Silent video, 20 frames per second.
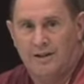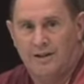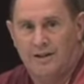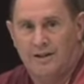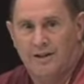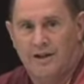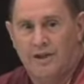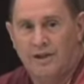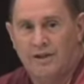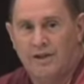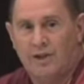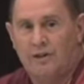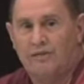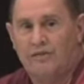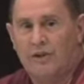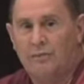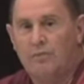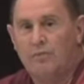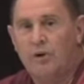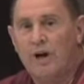You see, so
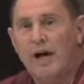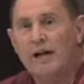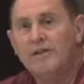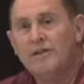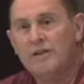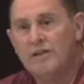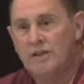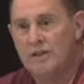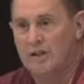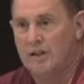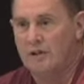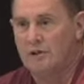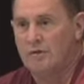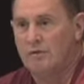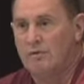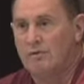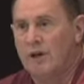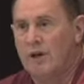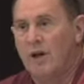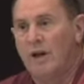if you're practicing,
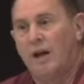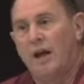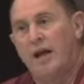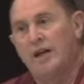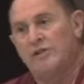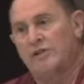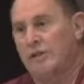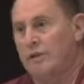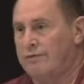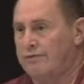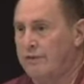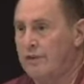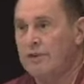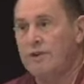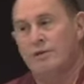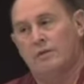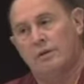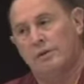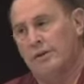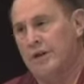and so
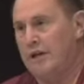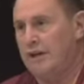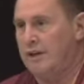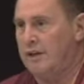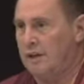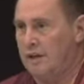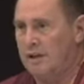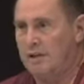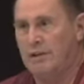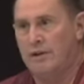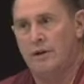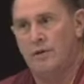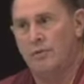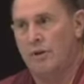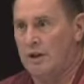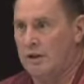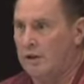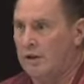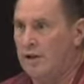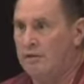first of all, we got to get clear on
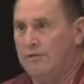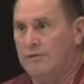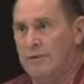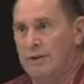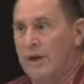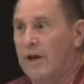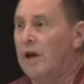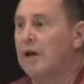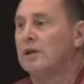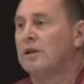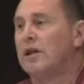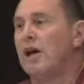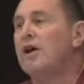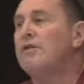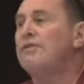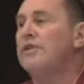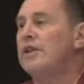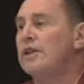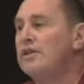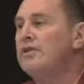what
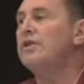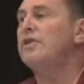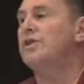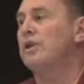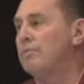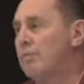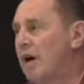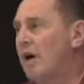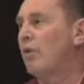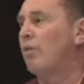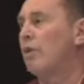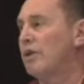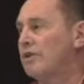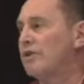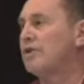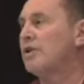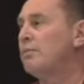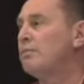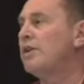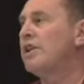love isn't about
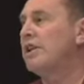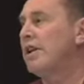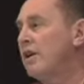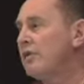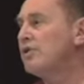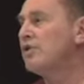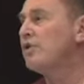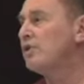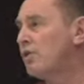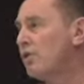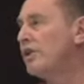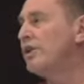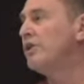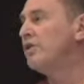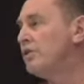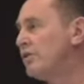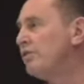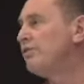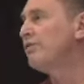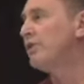what somebody else is going
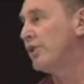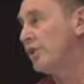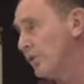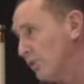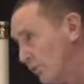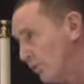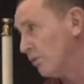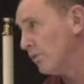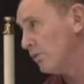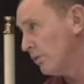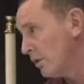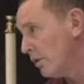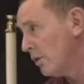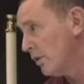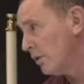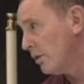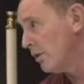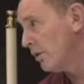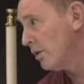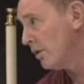to do for you.
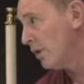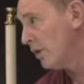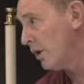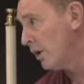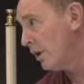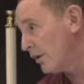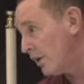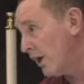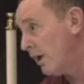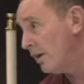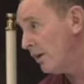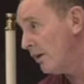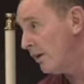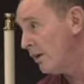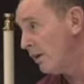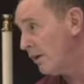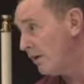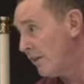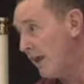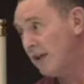Okay?
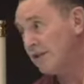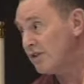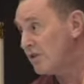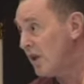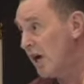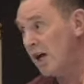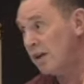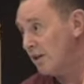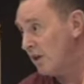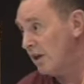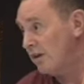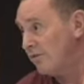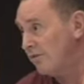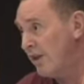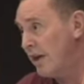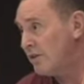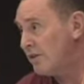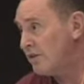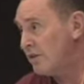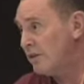That's not
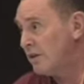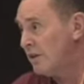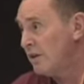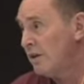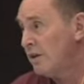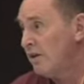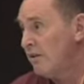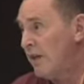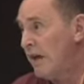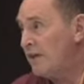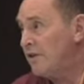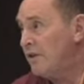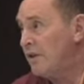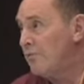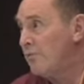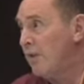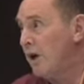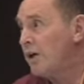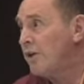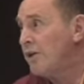love. That's
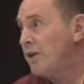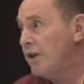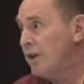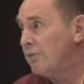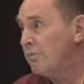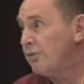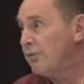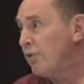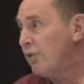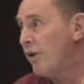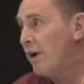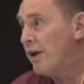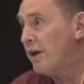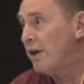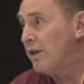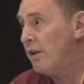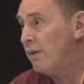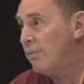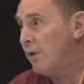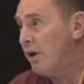a marketing
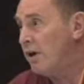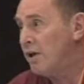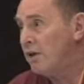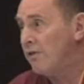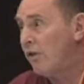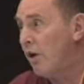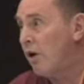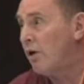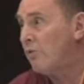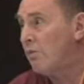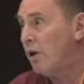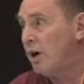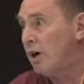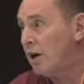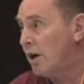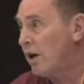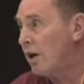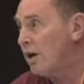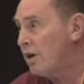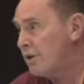ploy on the part of
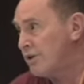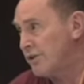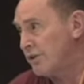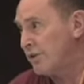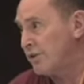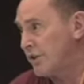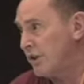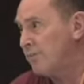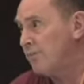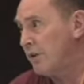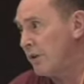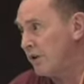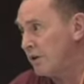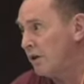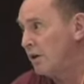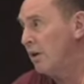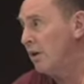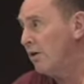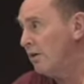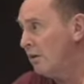Hallmark cards or
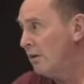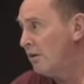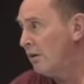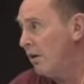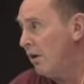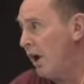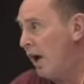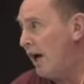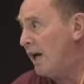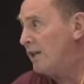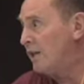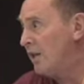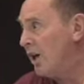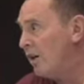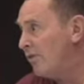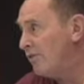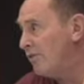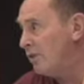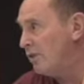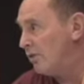something, you know. I
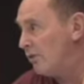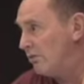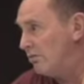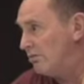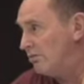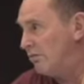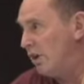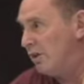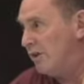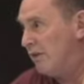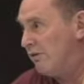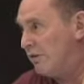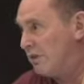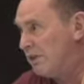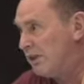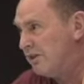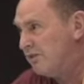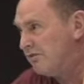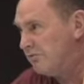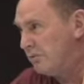love you. Don't
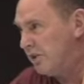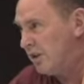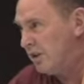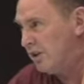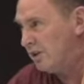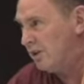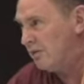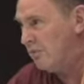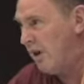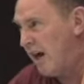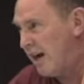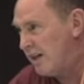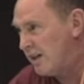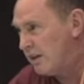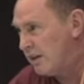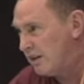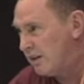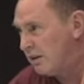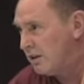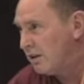ever leave me. You're
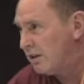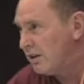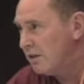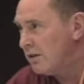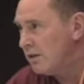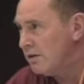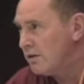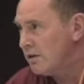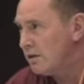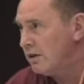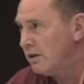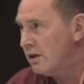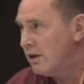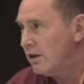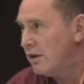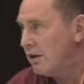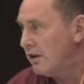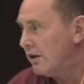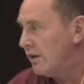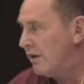mine. See?
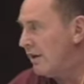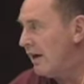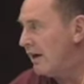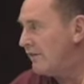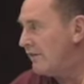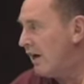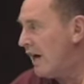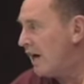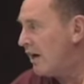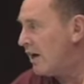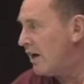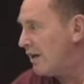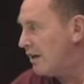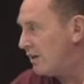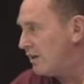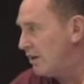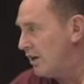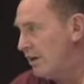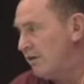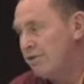That
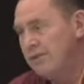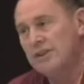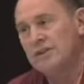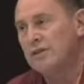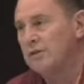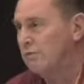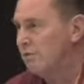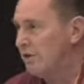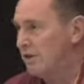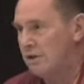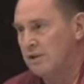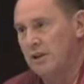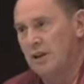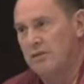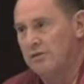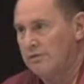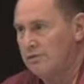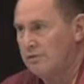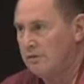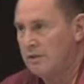kind of love isn't real
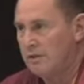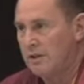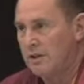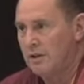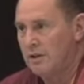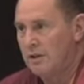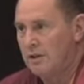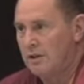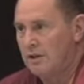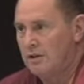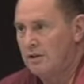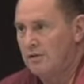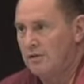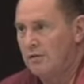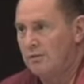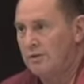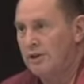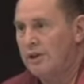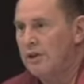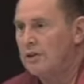love.
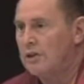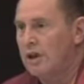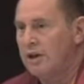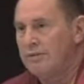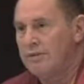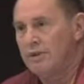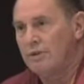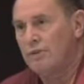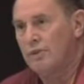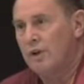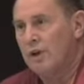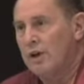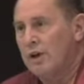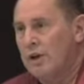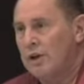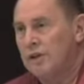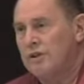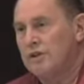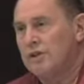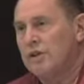Real love
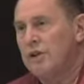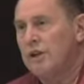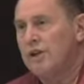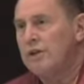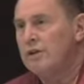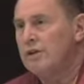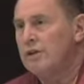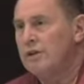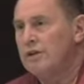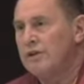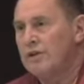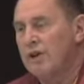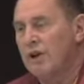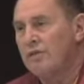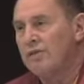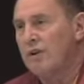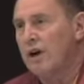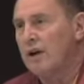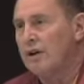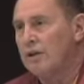is getting
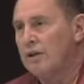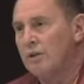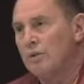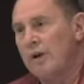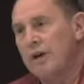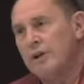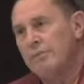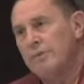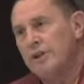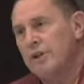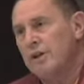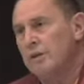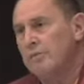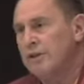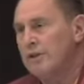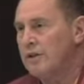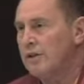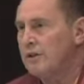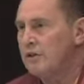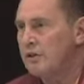yourself out of the way and
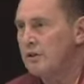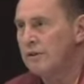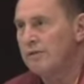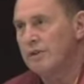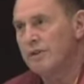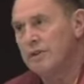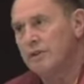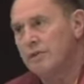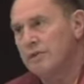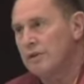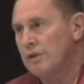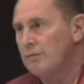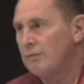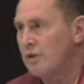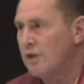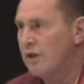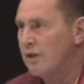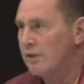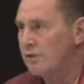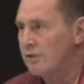becoming the servant of
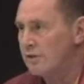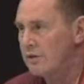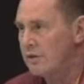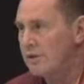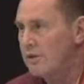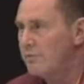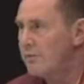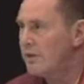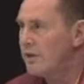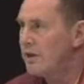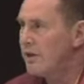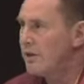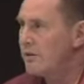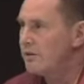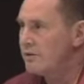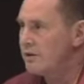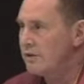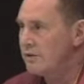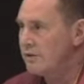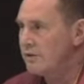someone else or something
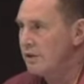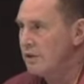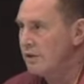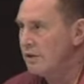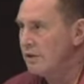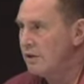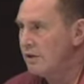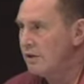else, you see.